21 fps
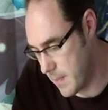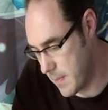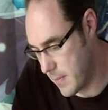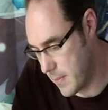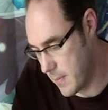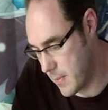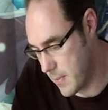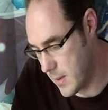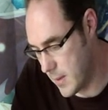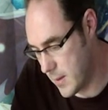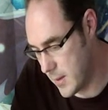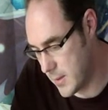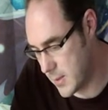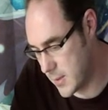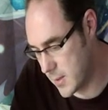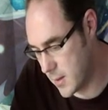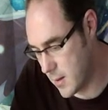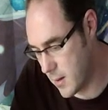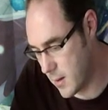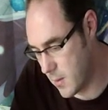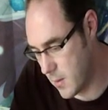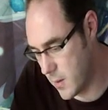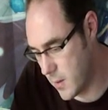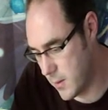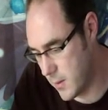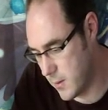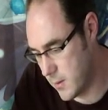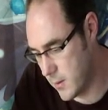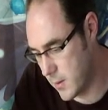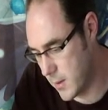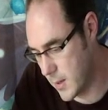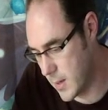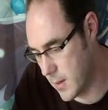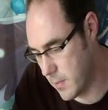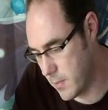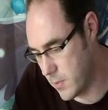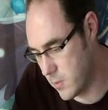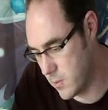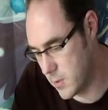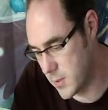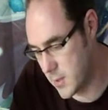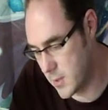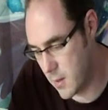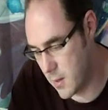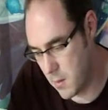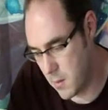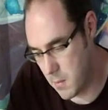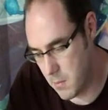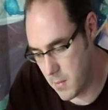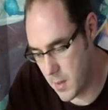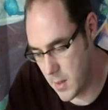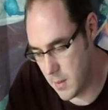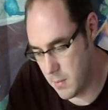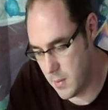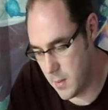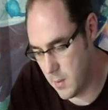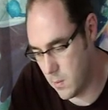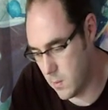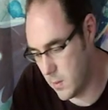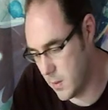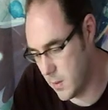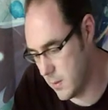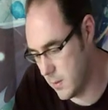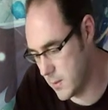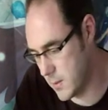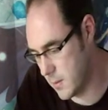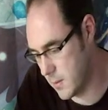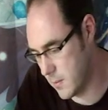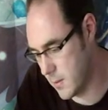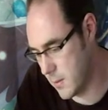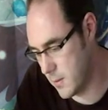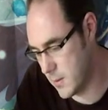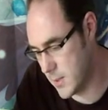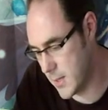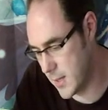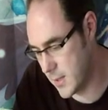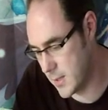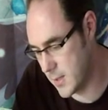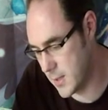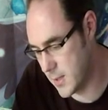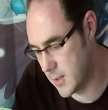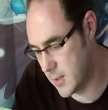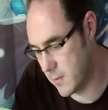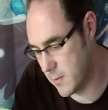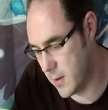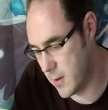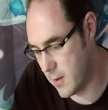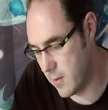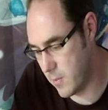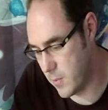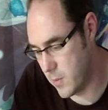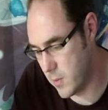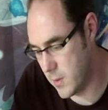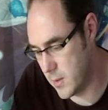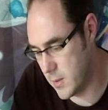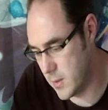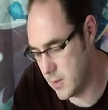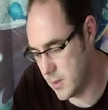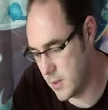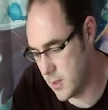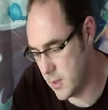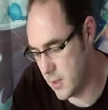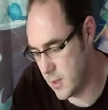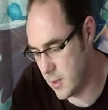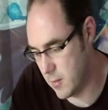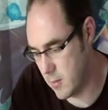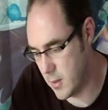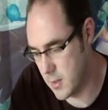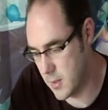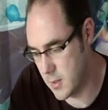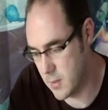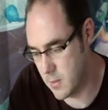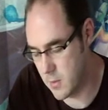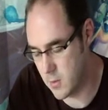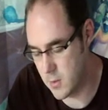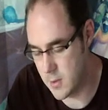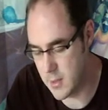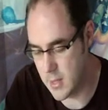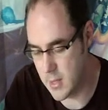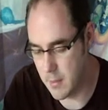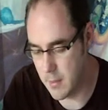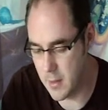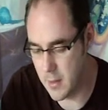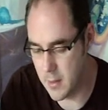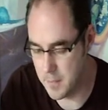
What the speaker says: This guy will only do a couple, so maybe you want to use some of those excess faith points to generate some more stamina.